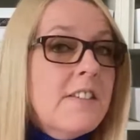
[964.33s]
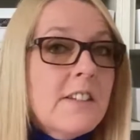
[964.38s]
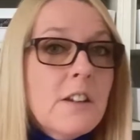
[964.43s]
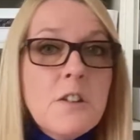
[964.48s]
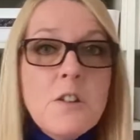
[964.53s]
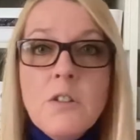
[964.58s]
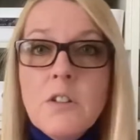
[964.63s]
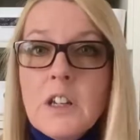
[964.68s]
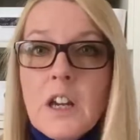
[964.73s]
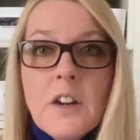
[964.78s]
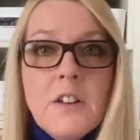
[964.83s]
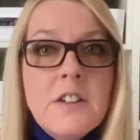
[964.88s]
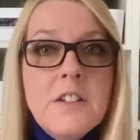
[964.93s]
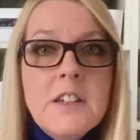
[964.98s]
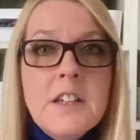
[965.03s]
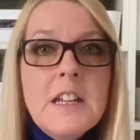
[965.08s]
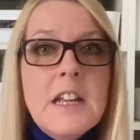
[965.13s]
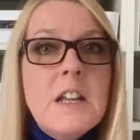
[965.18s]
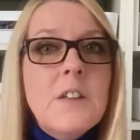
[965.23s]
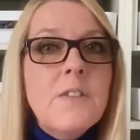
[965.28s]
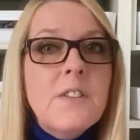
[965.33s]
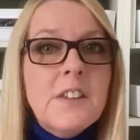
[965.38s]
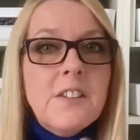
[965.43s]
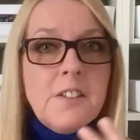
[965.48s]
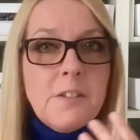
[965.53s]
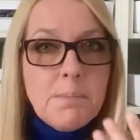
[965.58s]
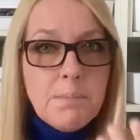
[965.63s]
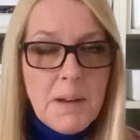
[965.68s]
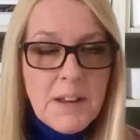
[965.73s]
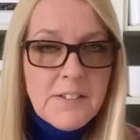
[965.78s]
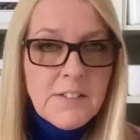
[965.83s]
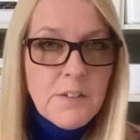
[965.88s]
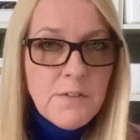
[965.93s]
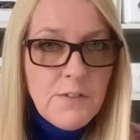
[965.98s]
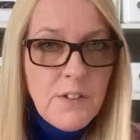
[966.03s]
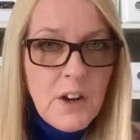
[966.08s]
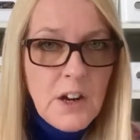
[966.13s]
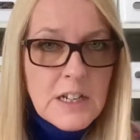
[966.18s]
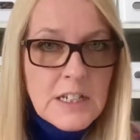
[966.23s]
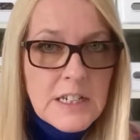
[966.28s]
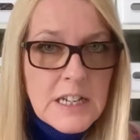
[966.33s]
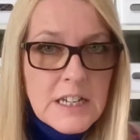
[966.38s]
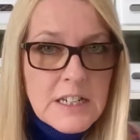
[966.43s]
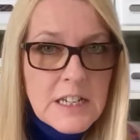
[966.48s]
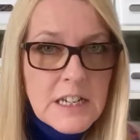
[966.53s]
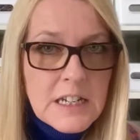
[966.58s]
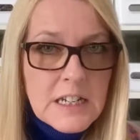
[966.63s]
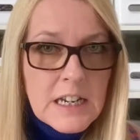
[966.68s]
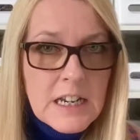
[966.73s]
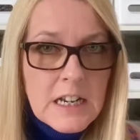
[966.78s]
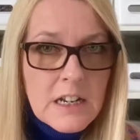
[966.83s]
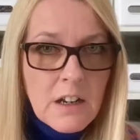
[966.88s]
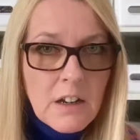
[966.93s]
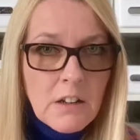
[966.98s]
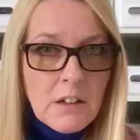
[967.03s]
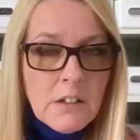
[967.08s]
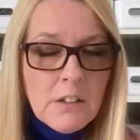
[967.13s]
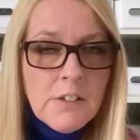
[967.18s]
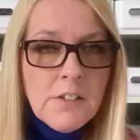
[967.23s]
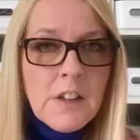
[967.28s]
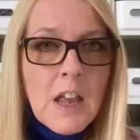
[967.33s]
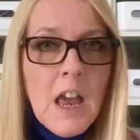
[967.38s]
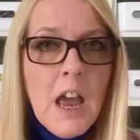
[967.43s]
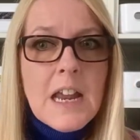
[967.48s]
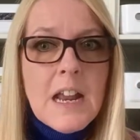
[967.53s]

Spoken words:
So you're going to need the specified knitting needles.